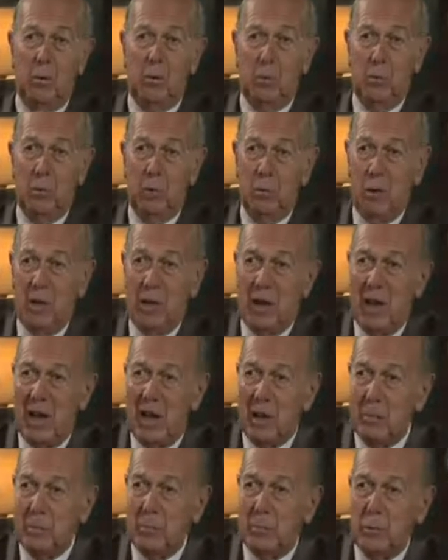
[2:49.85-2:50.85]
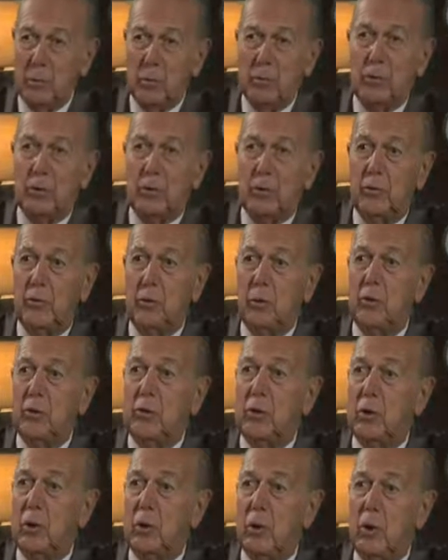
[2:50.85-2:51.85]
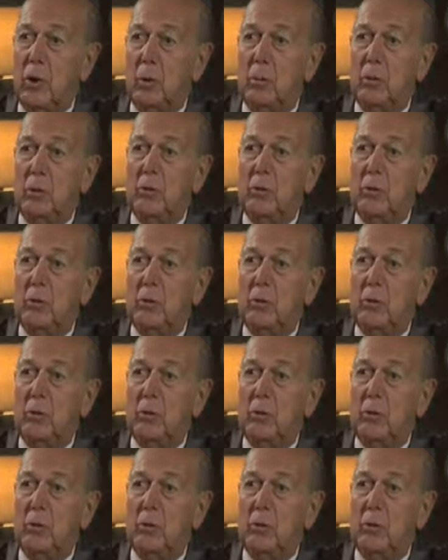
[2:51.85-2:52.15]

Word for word: we will help you for the first year,